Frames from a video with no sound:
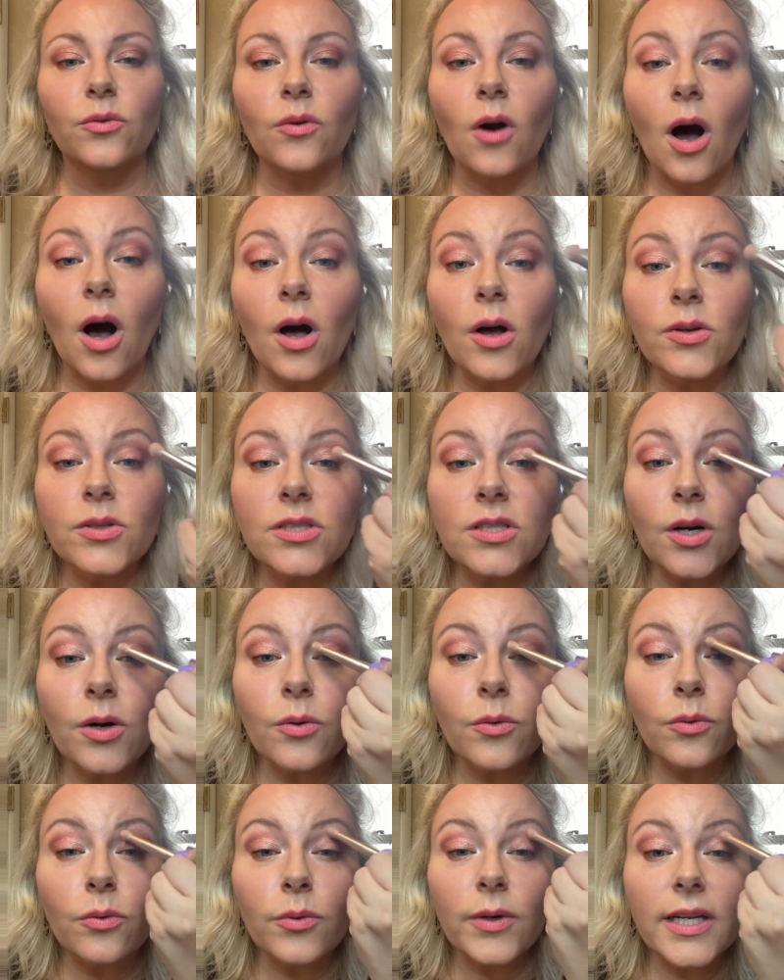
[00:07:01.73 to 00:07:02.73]
also
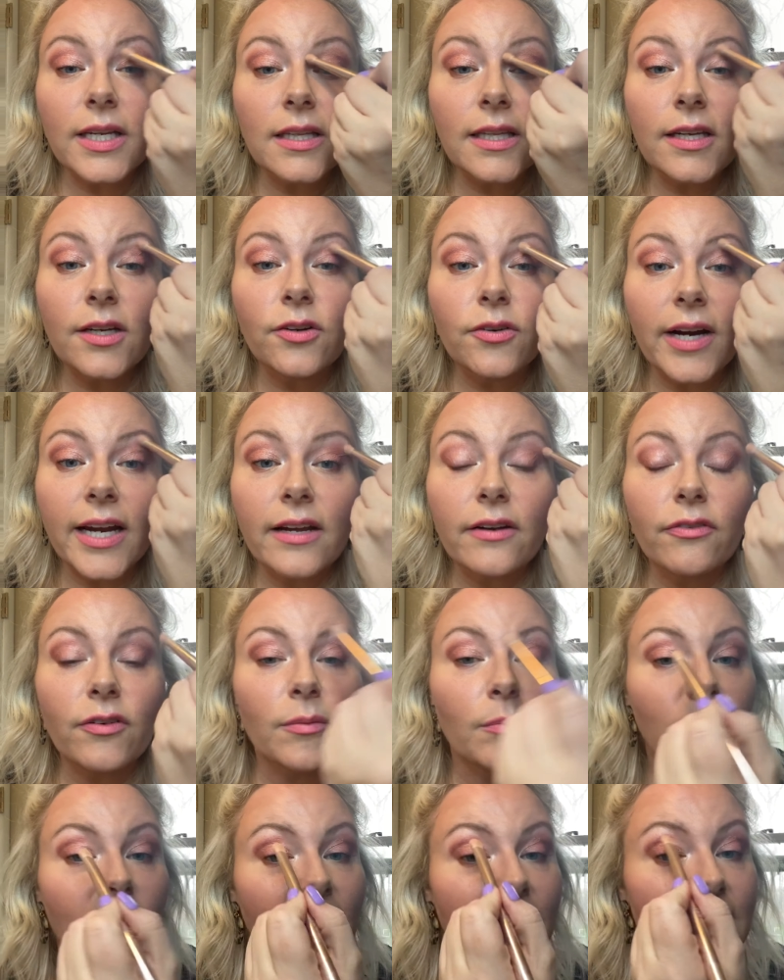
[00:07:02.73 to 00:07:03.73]
really great for
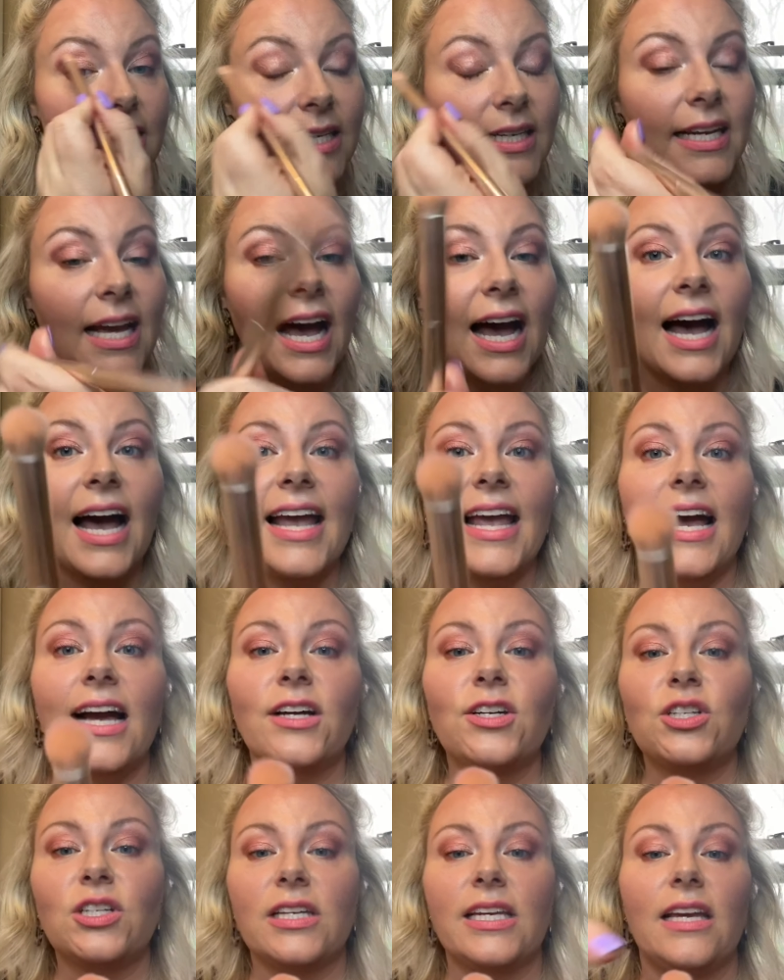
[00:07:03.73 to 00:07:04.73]
blending. I
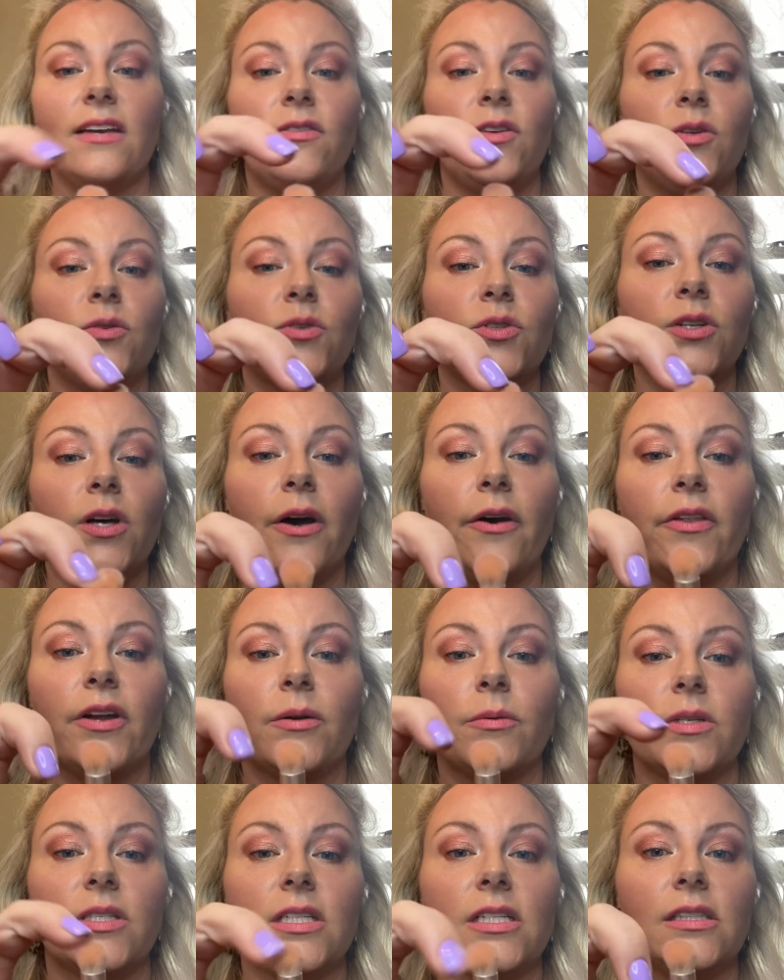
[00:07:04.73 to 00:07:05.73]
actually, if you saw, there
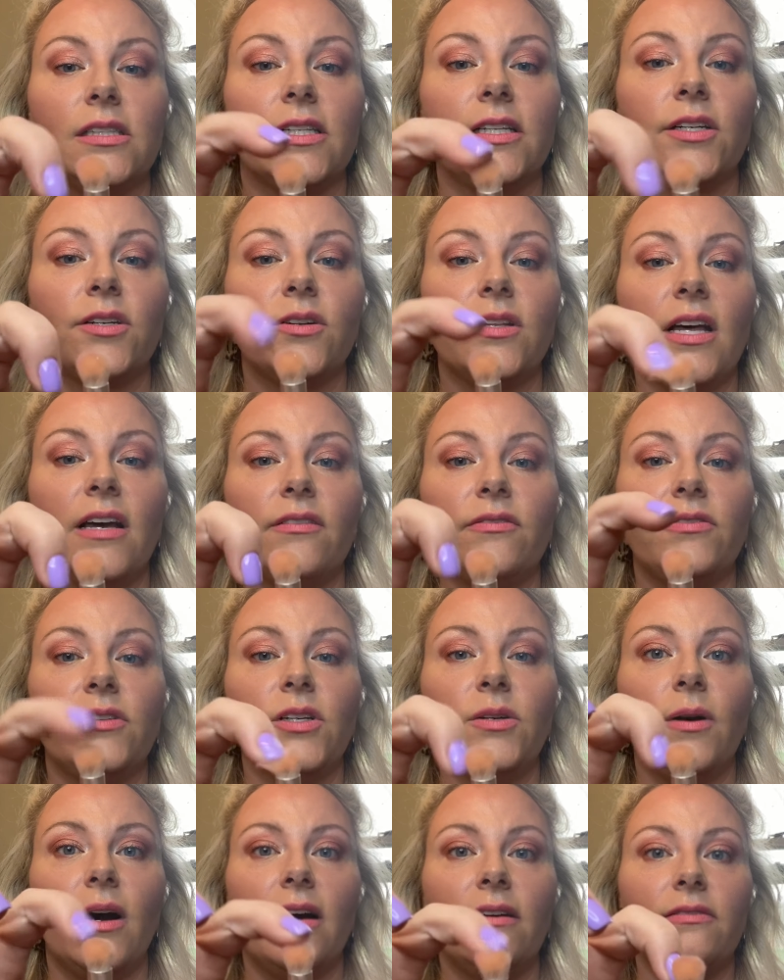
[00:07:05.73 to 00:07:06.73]
was glitter that
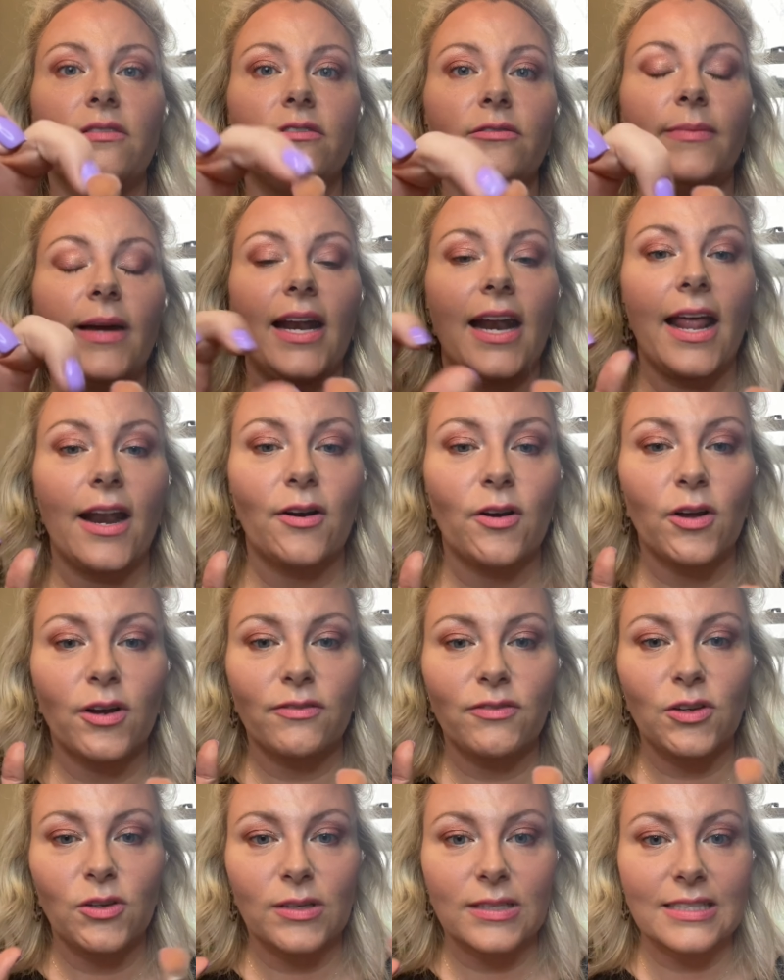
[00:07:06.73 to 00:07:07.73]
flew off of mine. I don't know
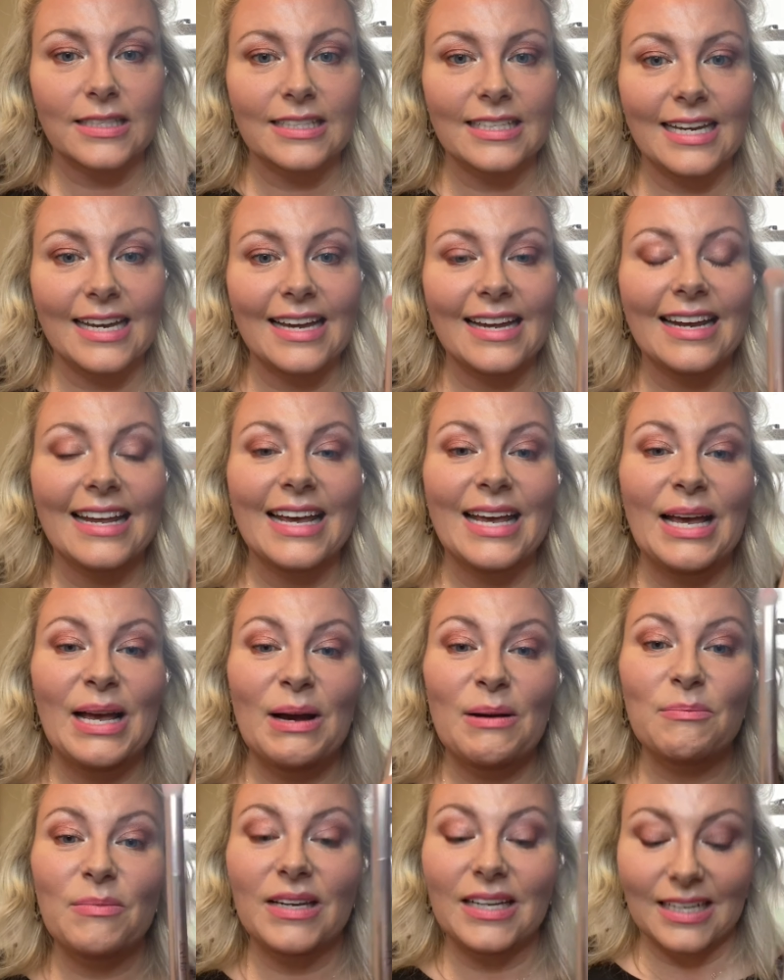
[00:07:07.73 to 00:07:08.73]
if you can see it
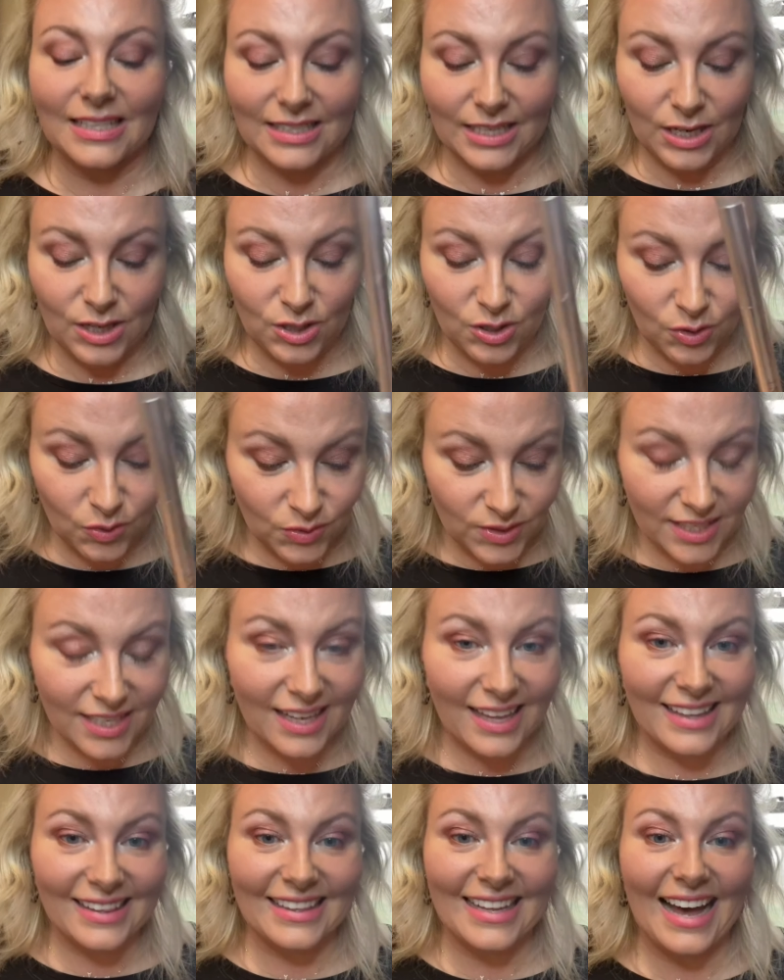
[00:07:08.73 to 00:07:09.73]
because I use it
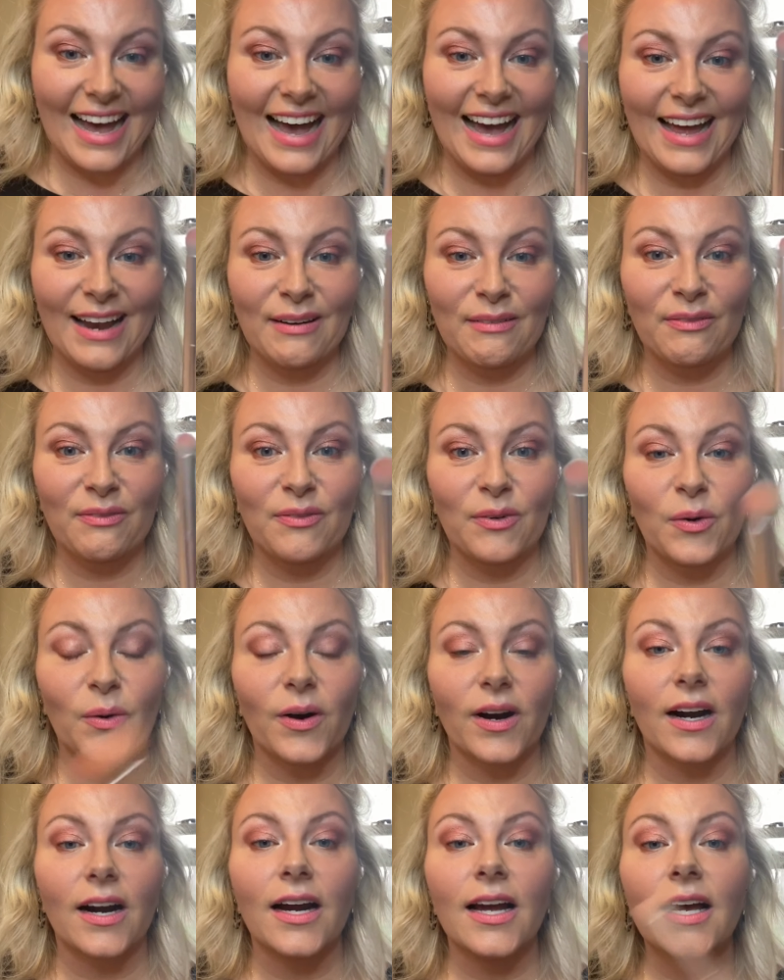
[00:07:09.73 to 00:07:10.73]
a lot
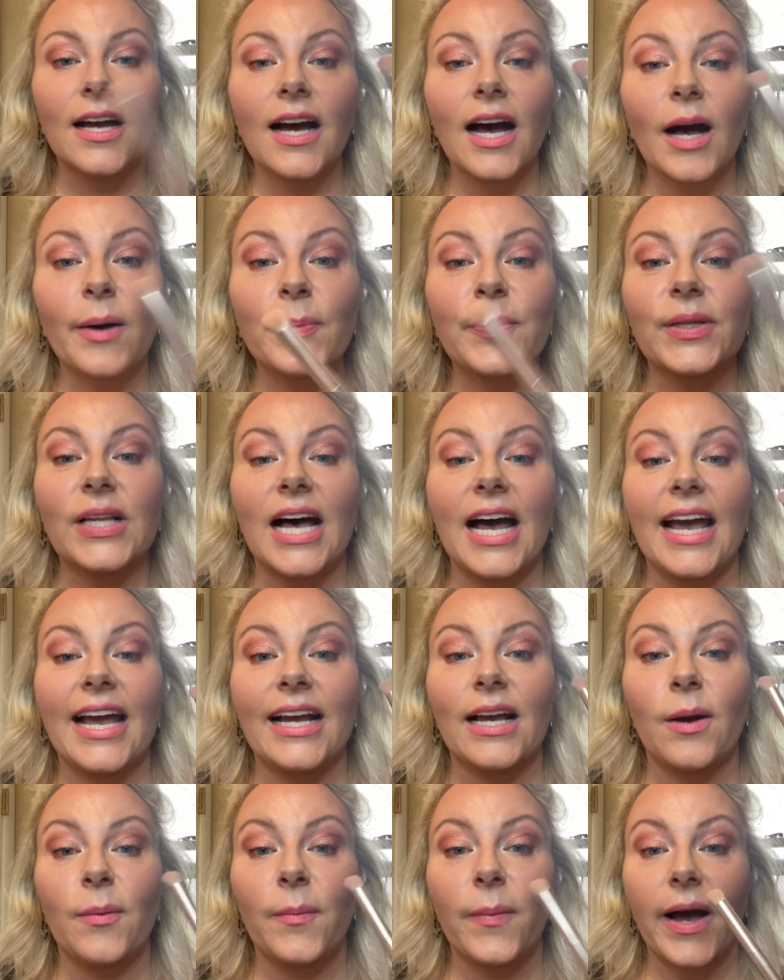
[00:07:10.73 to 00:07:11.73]
for
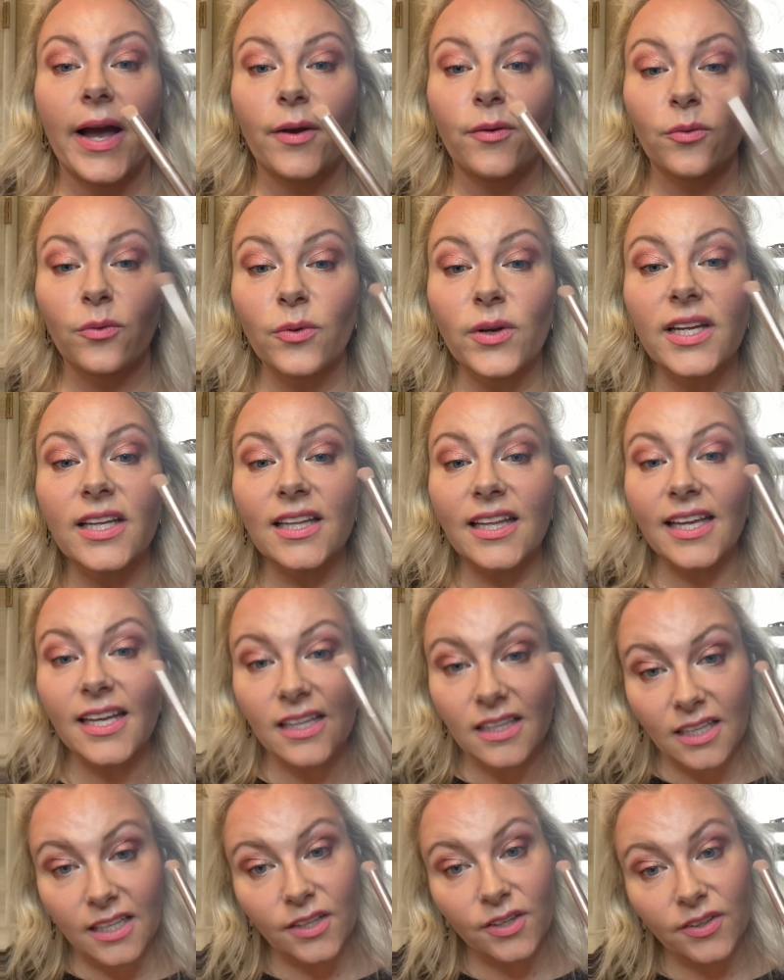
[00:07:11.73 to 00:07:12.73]
applying my really
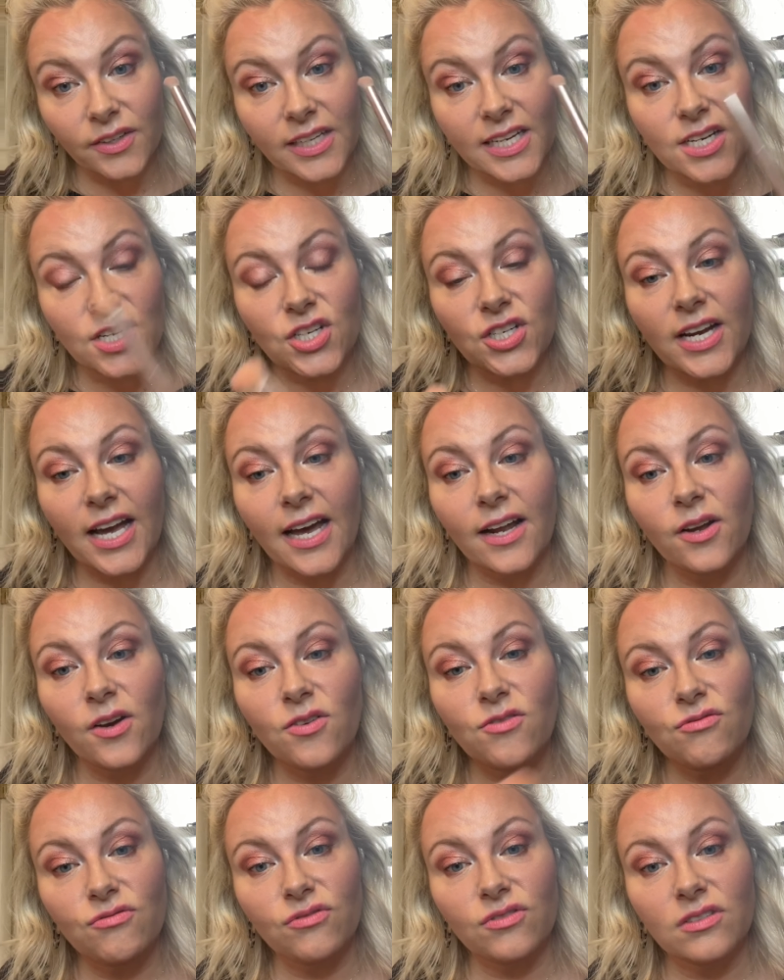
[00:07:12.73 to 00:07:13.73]
glittery
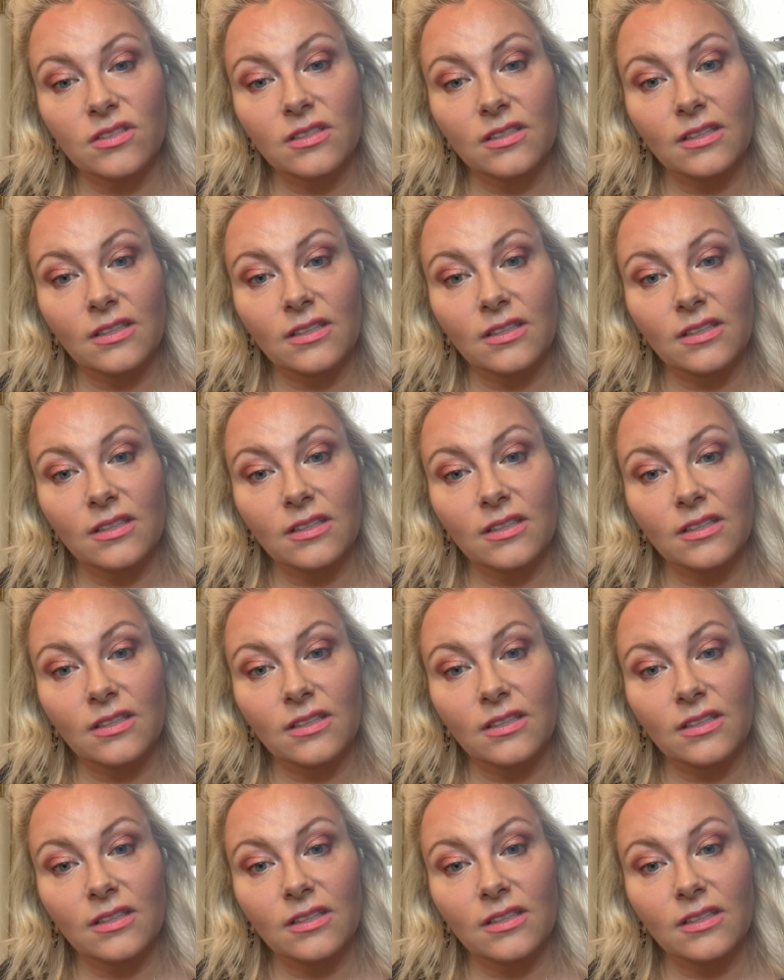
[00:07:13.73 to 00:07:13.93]
shadows.